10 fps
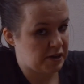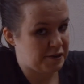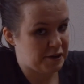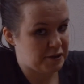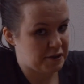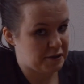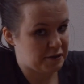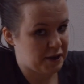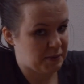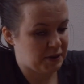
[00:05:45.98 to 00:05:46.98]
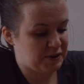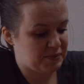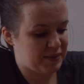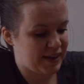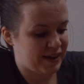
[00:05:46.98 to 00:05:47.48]
Nothing is coming to
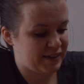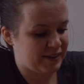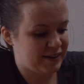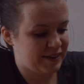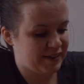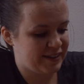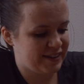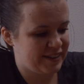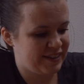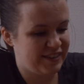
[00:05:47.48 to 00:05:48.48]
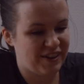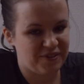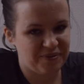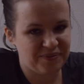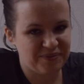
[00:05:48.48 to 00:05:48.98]
mind. So
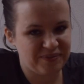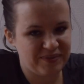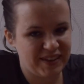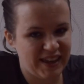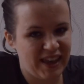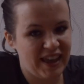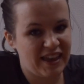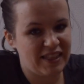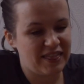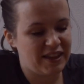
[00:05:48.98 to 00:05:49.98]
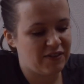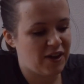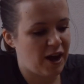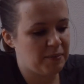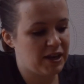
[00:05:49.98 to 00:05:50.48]
leave a
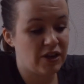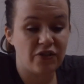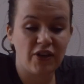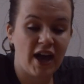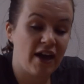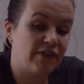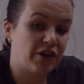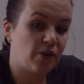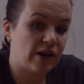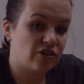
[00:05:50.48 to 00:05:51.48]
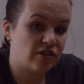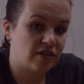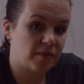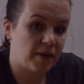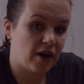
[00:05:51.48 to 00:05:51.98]
comment if you have any
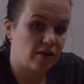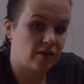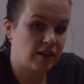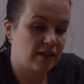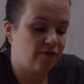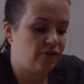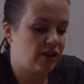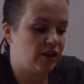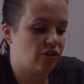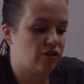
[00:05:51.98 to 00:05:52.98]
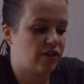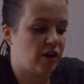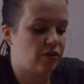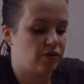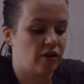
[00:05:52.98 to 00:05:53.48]
questions about feeding your
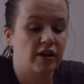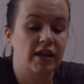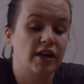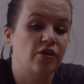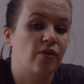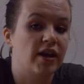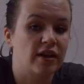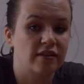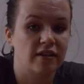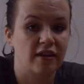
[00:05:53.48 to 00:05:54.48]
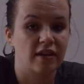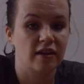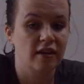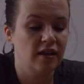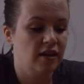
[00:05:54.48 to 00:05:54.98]
sourdough starter and getting ready to
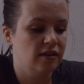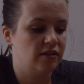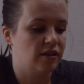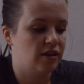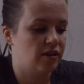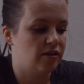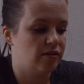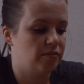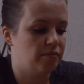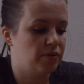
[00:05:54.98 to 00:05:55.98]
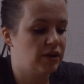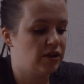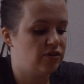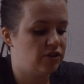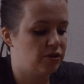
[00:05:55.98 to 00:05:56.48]
put
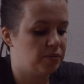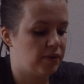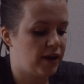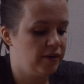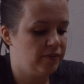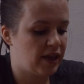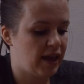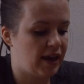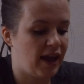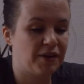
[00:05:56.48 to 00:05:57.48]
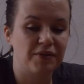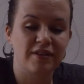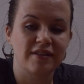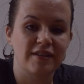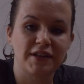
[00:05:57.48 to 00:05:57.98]
into your bread, and I will
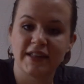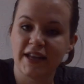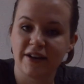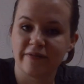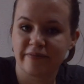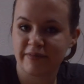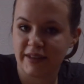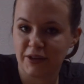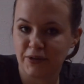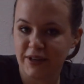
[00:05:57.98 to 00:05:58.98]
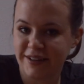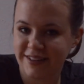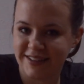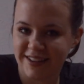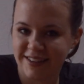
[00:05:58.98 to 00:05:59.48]
see you later. Eat real,
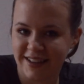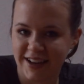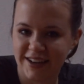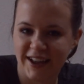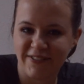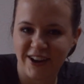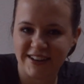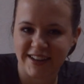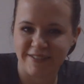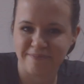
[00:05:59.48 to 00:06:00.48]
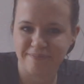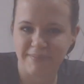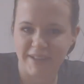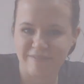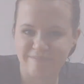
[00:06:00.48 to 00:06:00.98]
stay sane, have a great day. Bye.